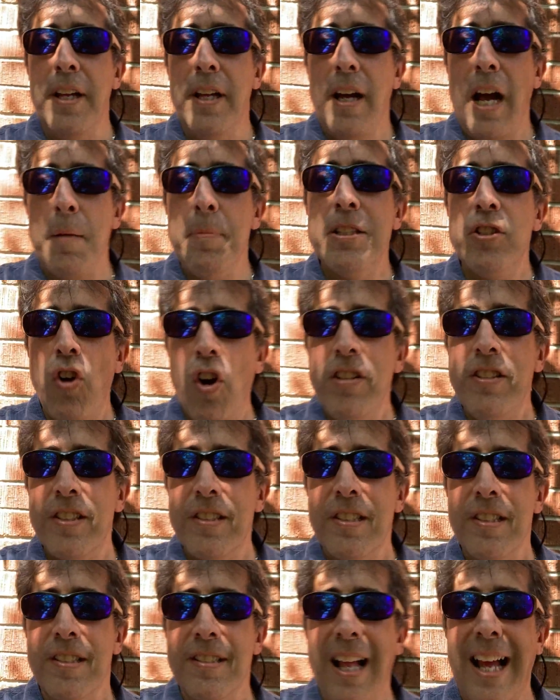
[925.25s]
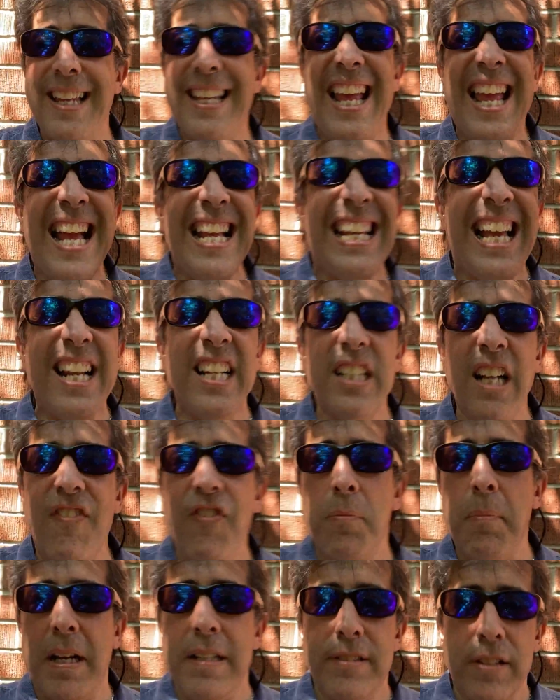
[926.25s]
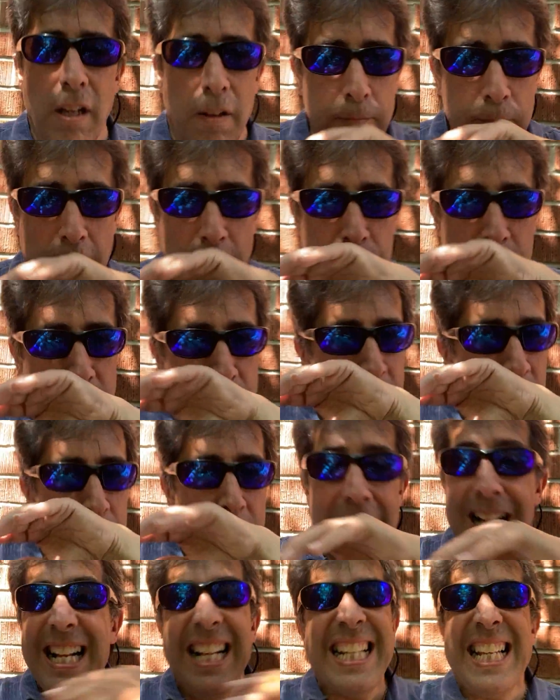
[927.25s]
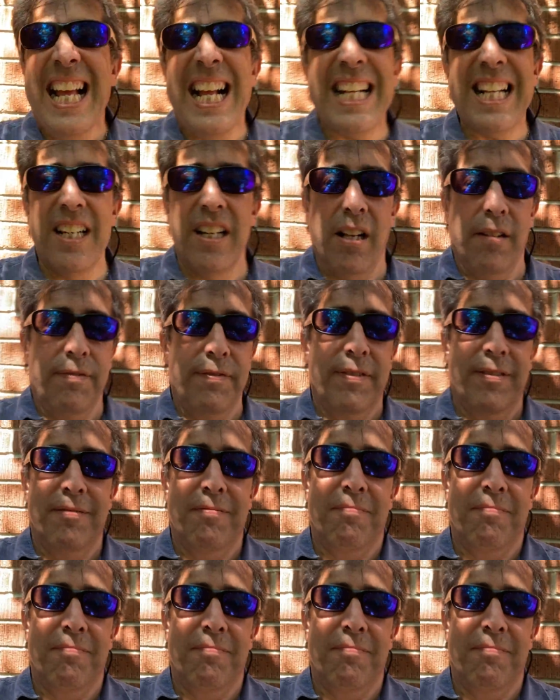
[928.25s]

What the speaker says: I'm a narcissist. I can't get enough of myself. Can't get enough.